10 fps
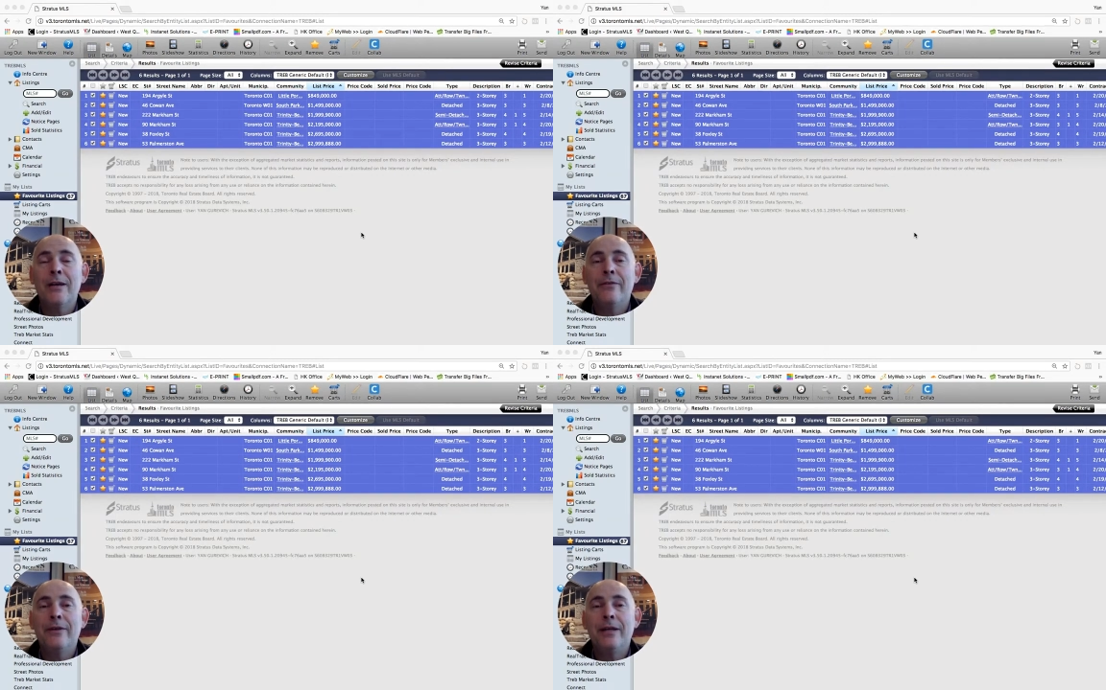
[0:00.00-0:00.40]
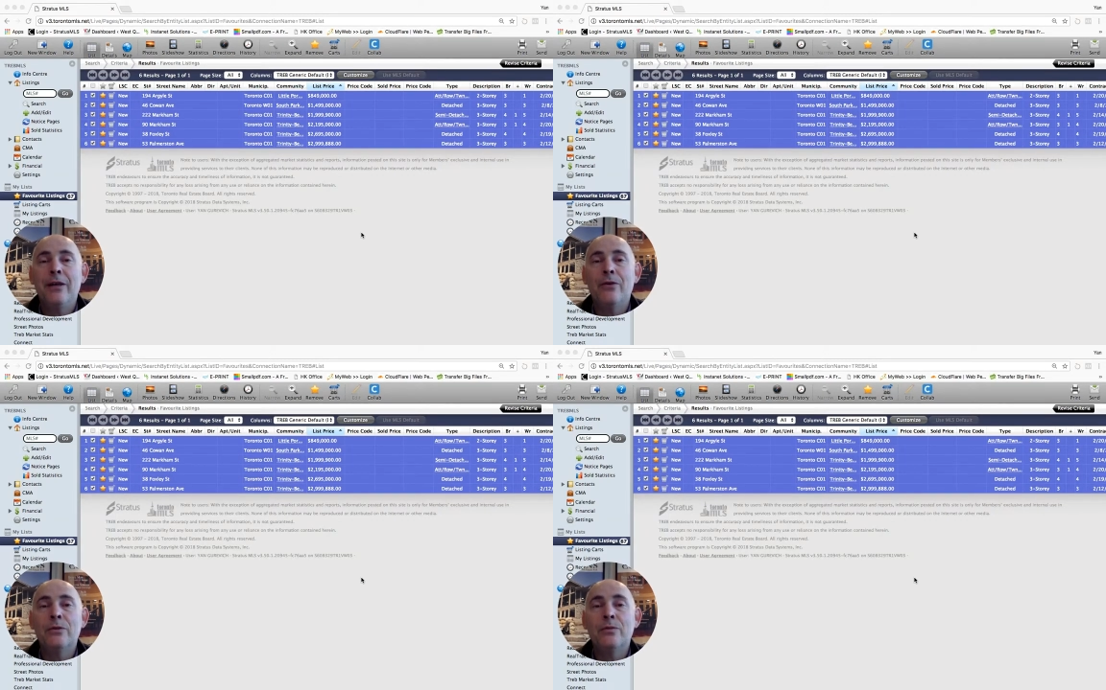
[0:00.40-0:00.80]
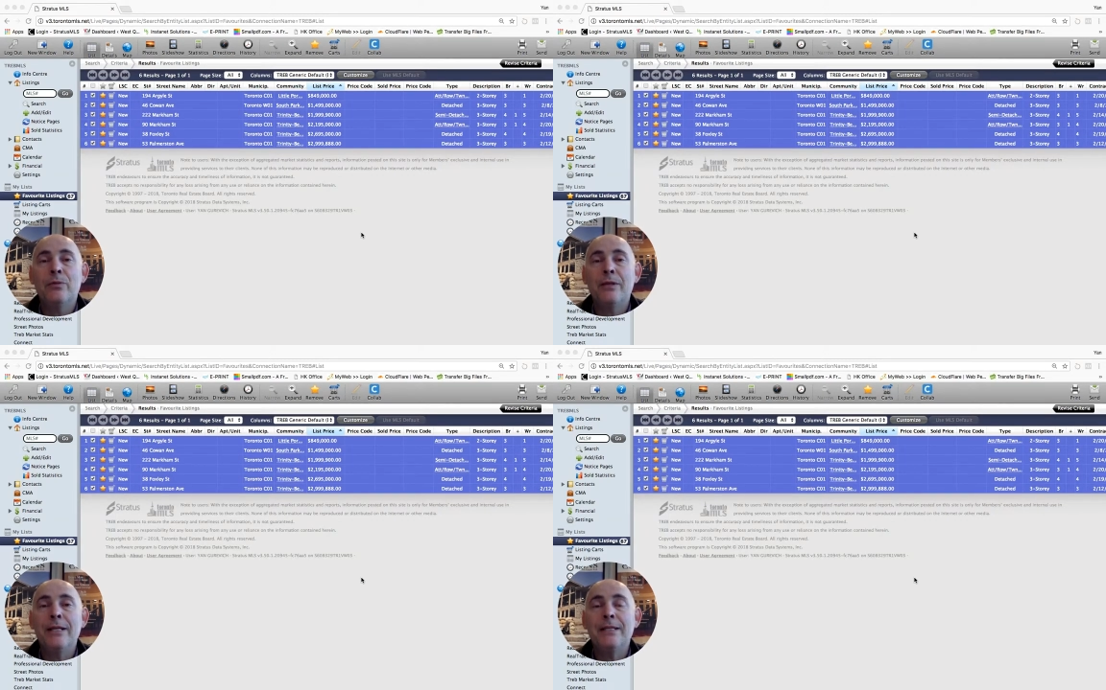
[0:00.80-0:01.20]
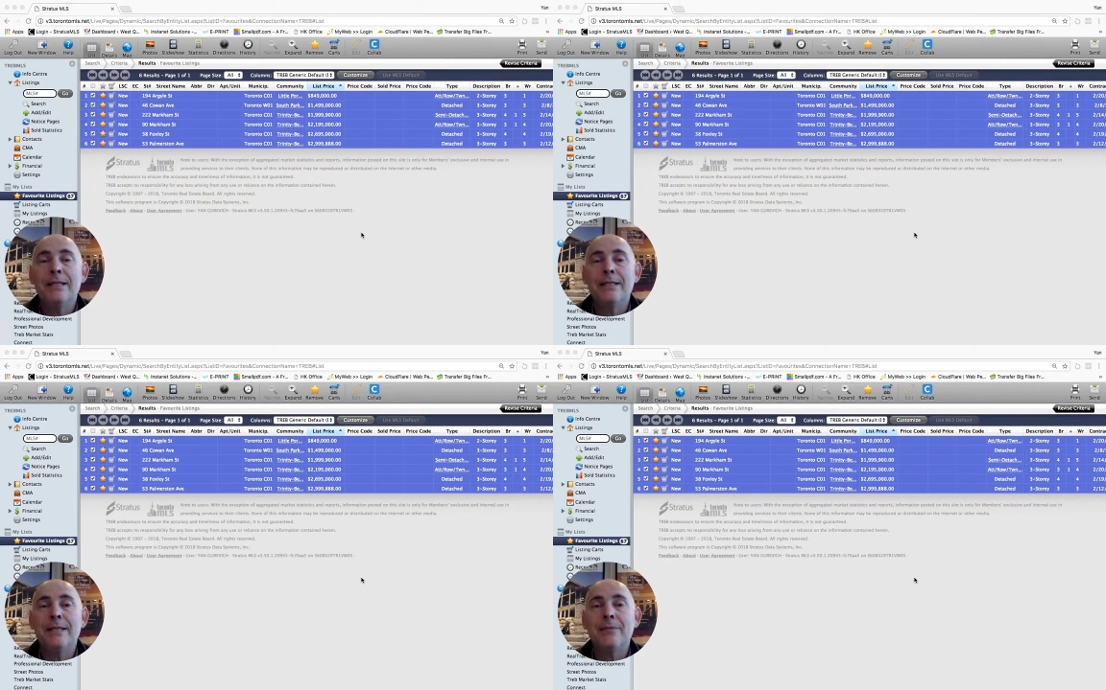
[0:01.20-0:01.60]
videos,
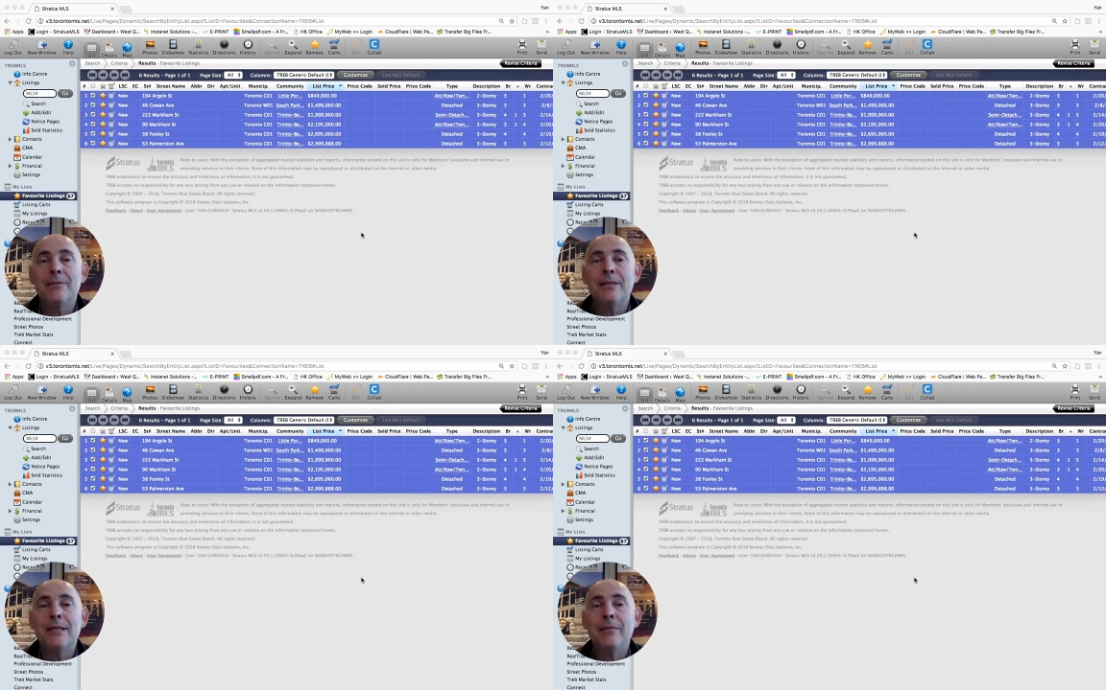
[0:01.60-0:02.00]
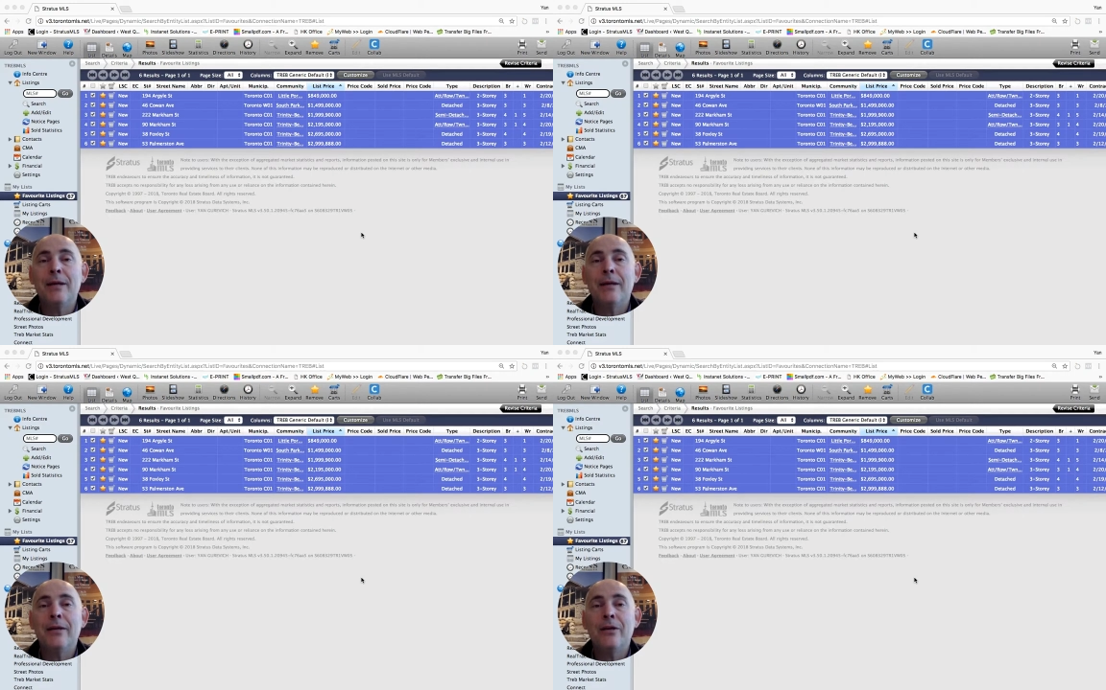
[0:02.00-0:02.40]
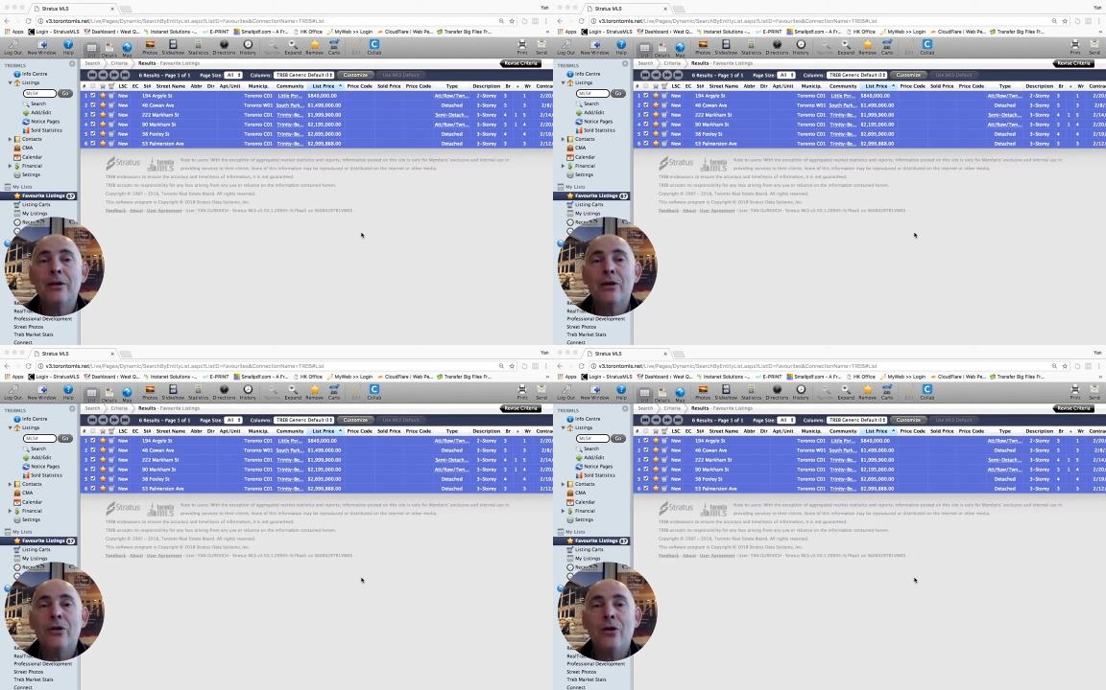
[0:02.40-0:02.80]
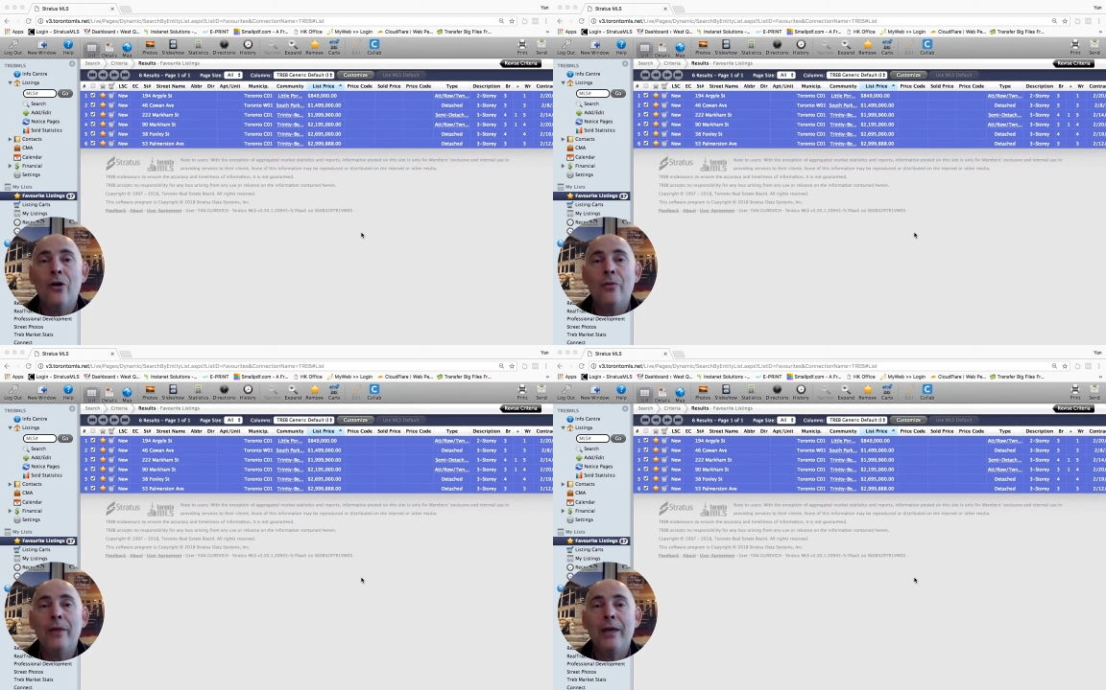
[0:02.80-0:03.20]
please send me an email,
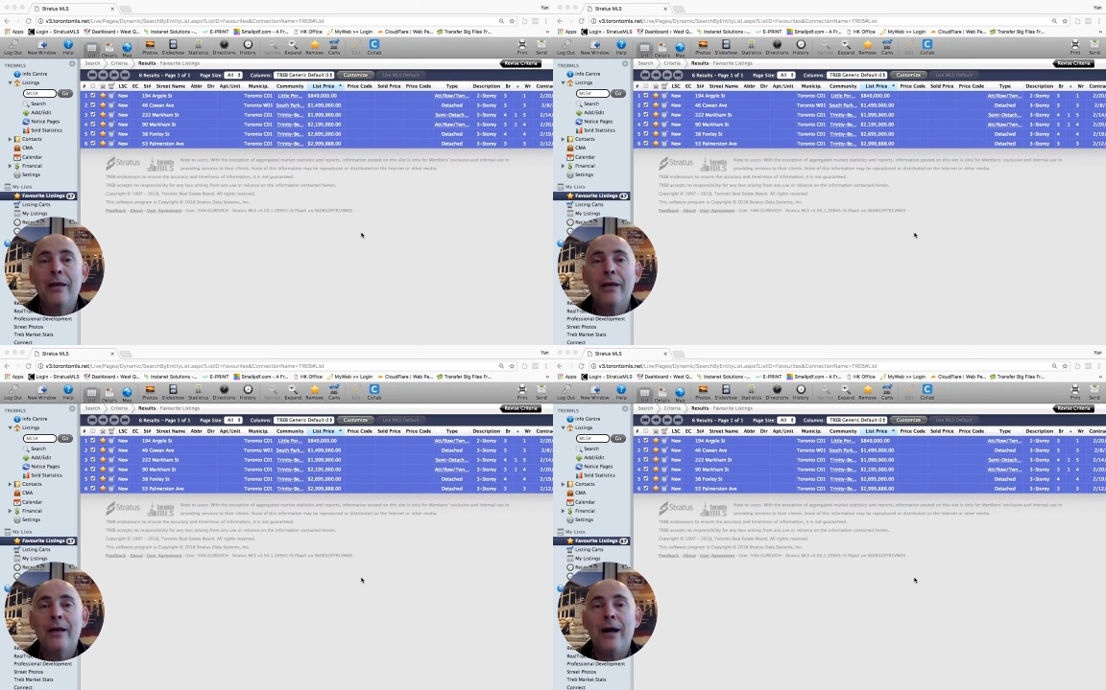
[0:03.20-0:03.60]
call me.